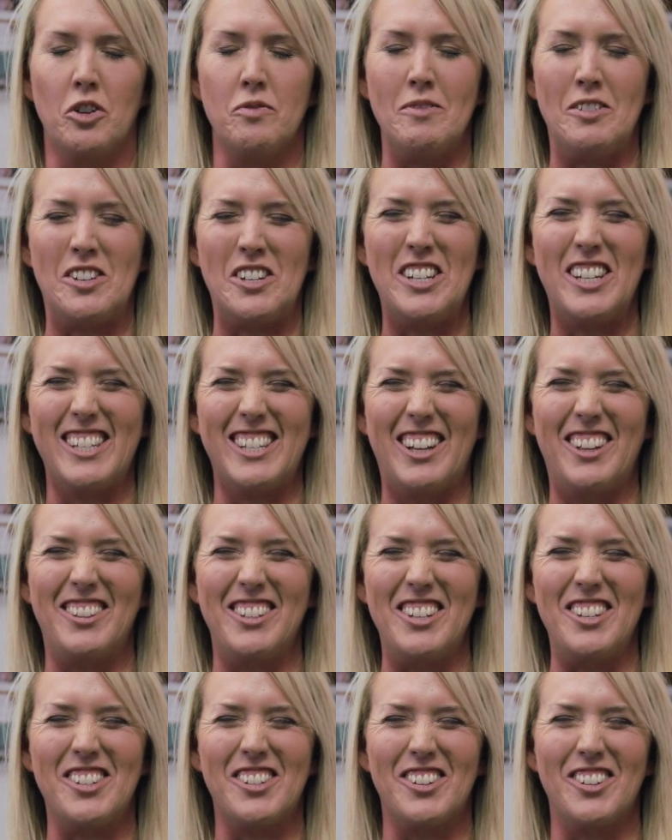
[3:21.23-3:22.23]
admission to
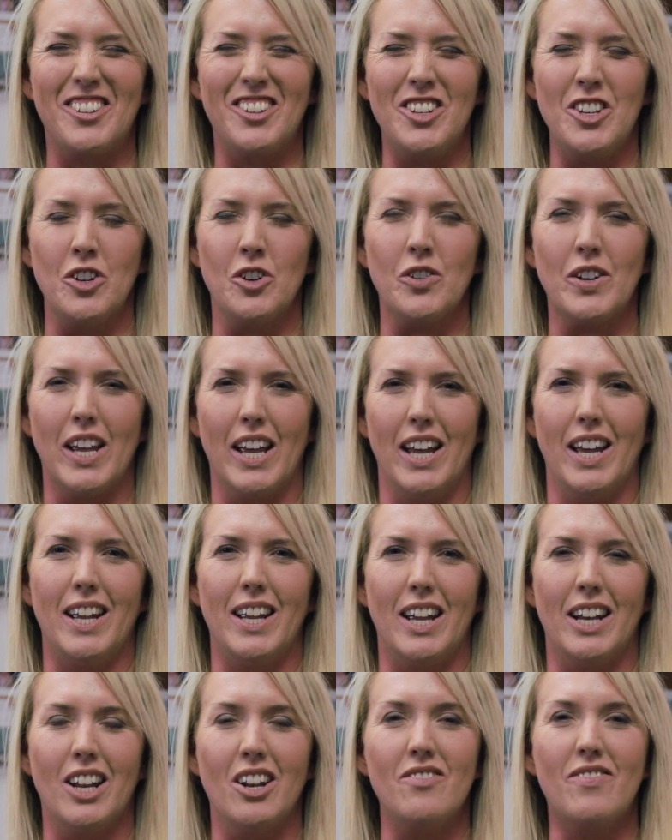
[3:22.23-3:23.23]
Southeastern, you'll get
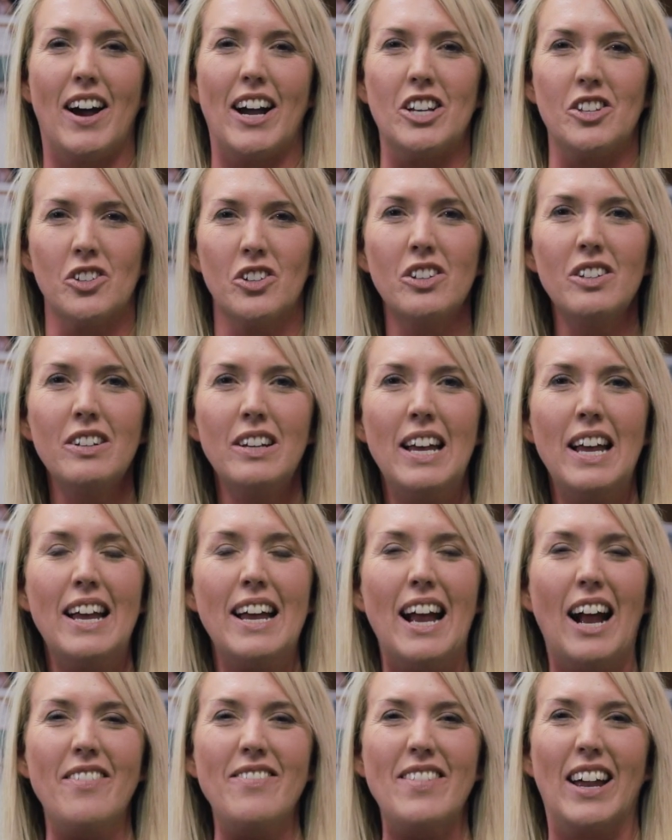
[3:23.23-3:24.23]
an advisor,
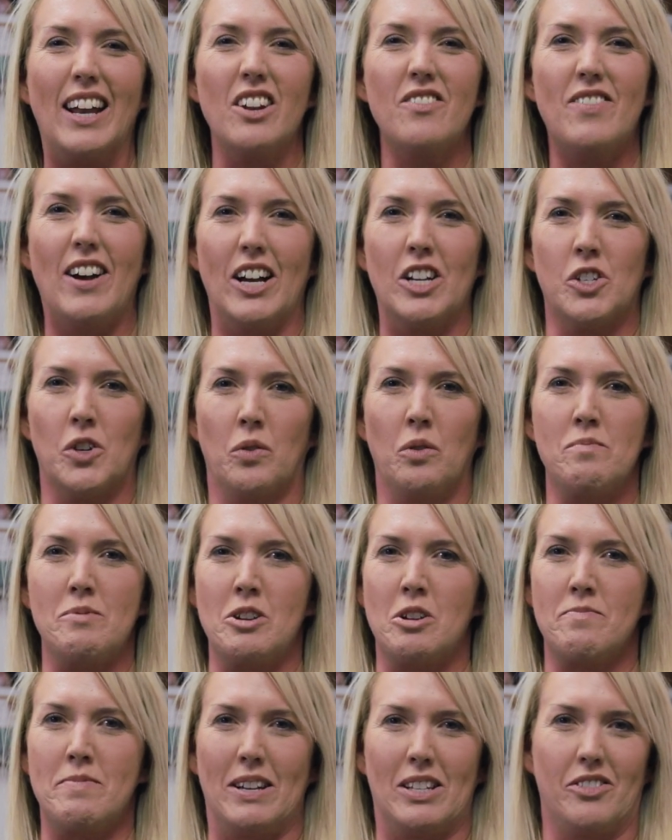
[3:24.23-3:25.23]
and that advisor will be
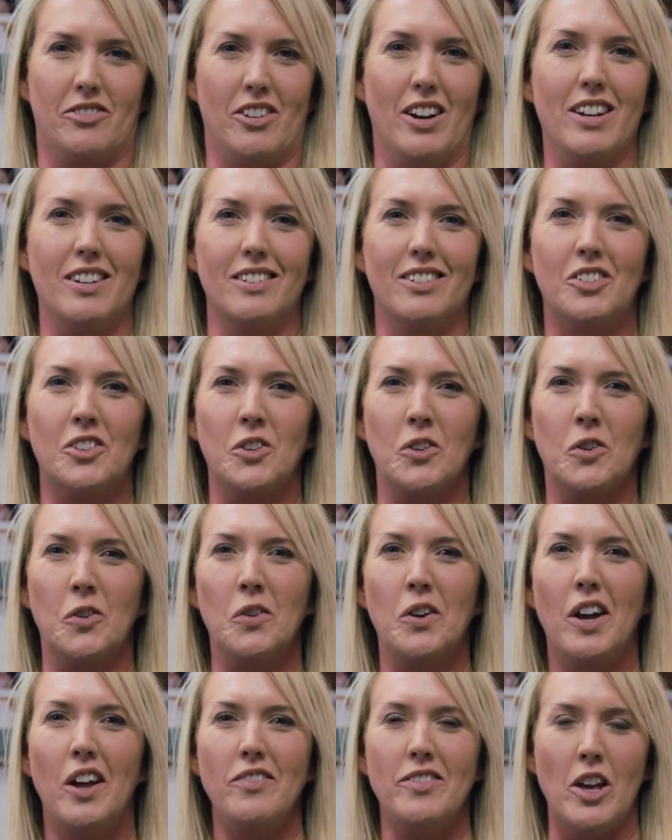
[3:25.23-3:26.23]
your best friend. So
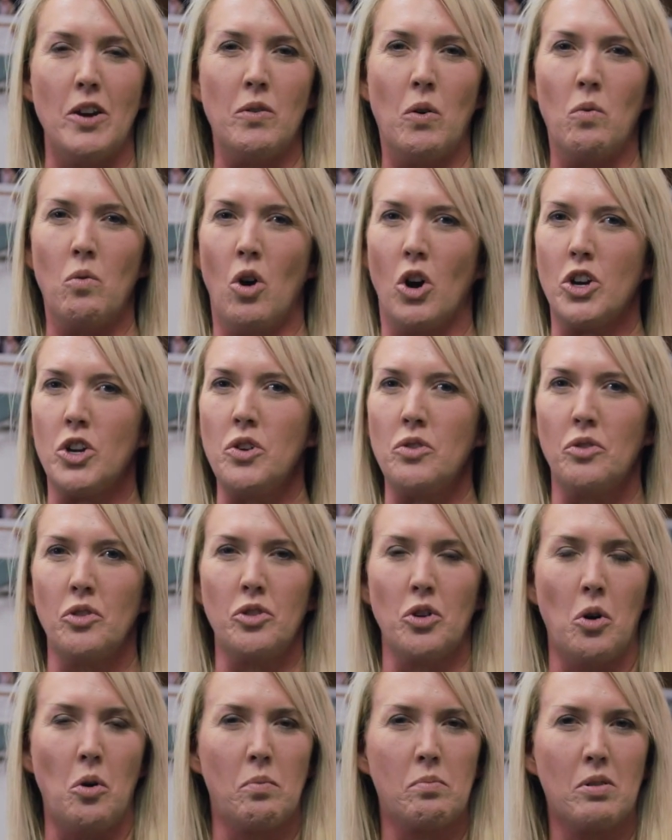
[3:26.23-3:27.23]
they will walk you through
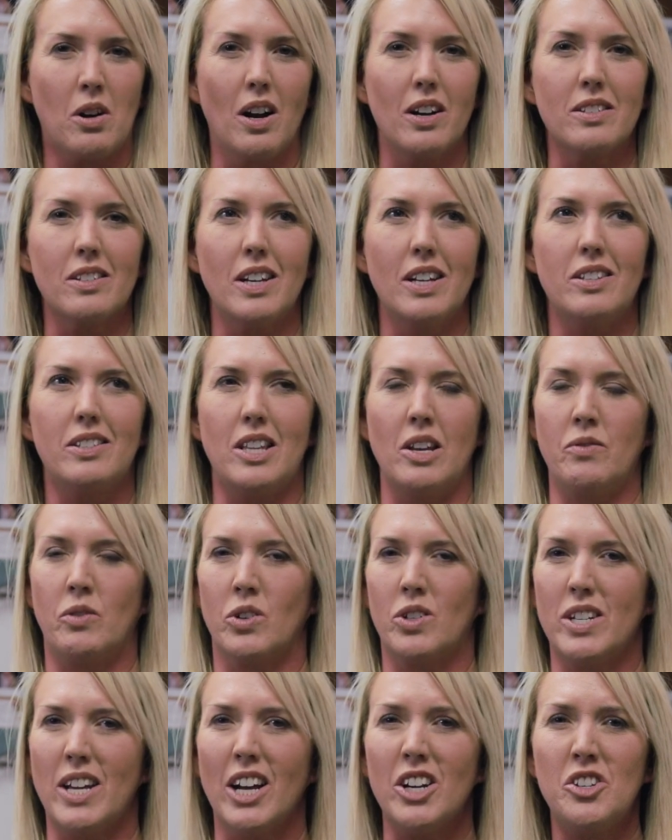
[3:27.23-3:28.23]
the whole process, they
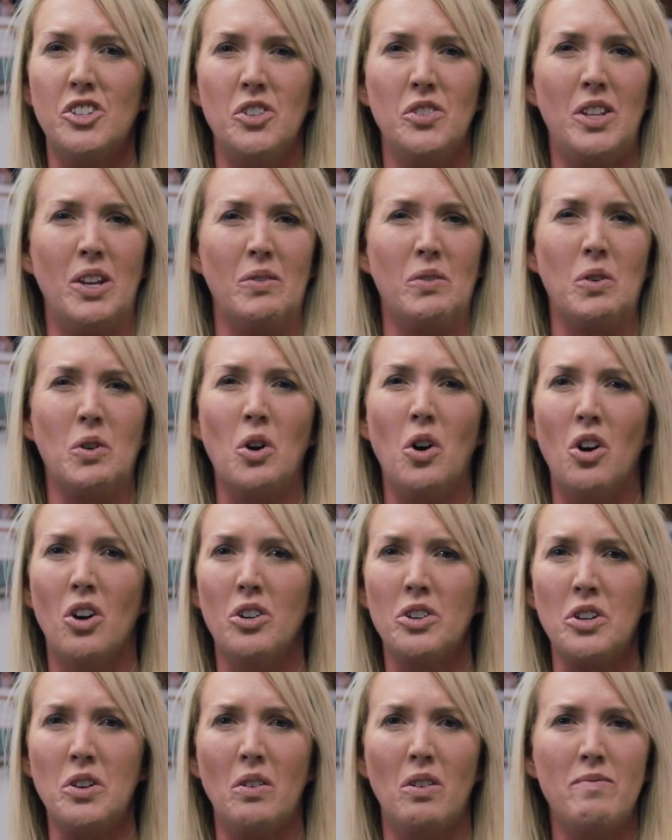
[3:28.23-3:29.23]
will text you, they will
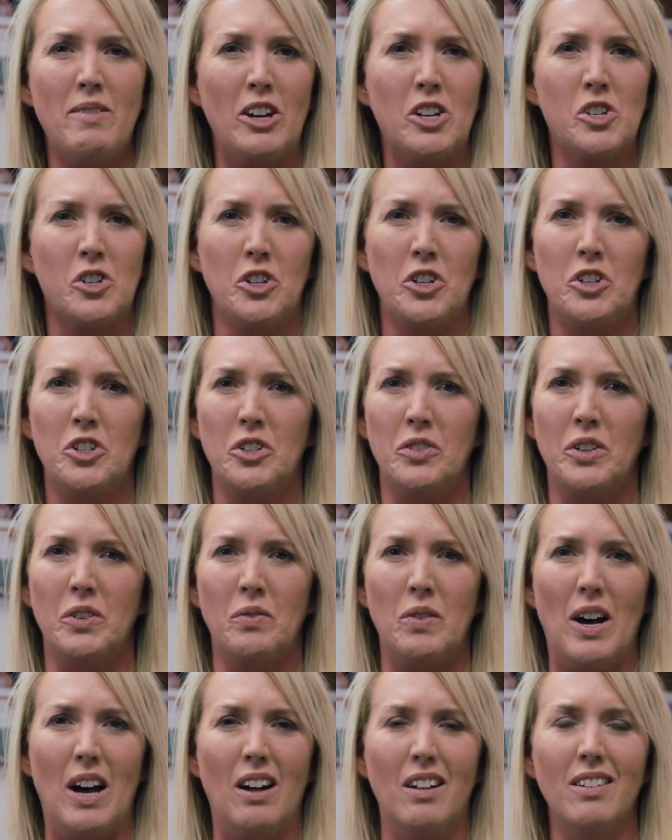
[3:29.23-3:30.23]
call you and make sure you're doing
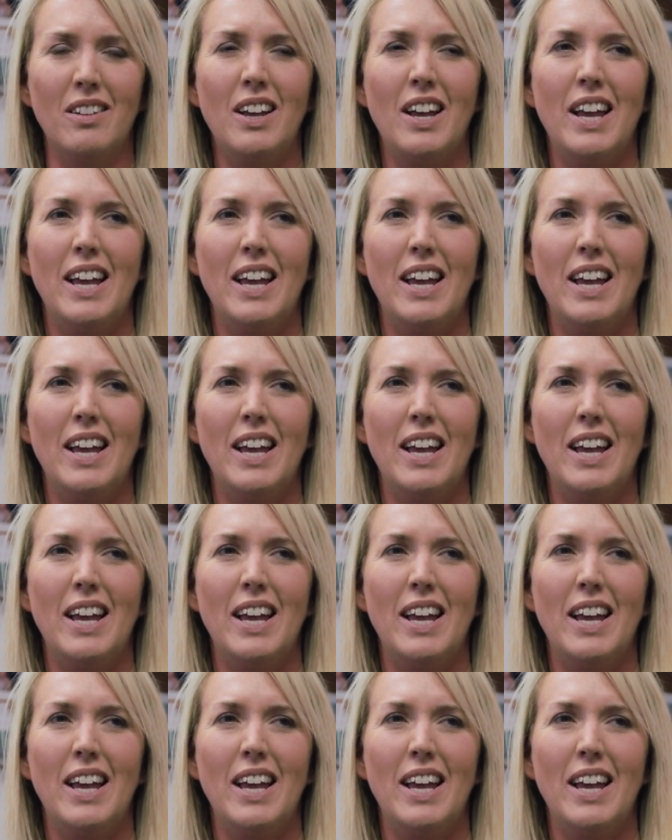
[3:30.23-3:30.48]
well.